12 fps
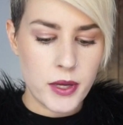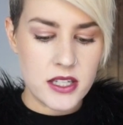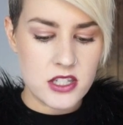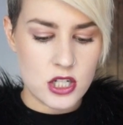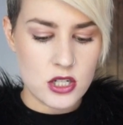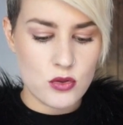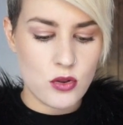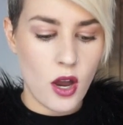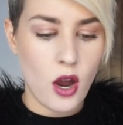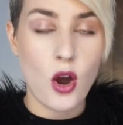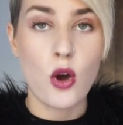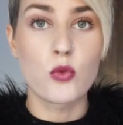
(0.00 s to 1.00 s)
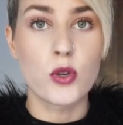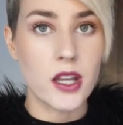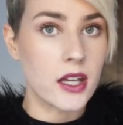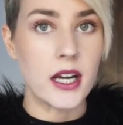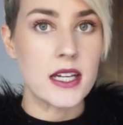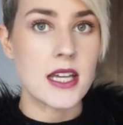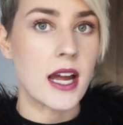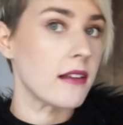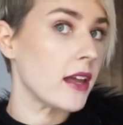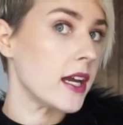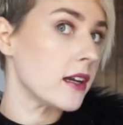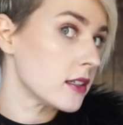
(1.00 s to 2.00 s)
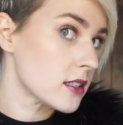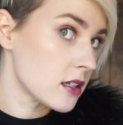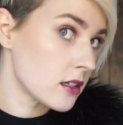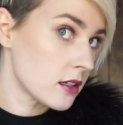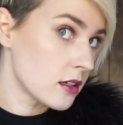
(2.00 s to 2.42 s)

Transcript: but it's just a really nice highlight.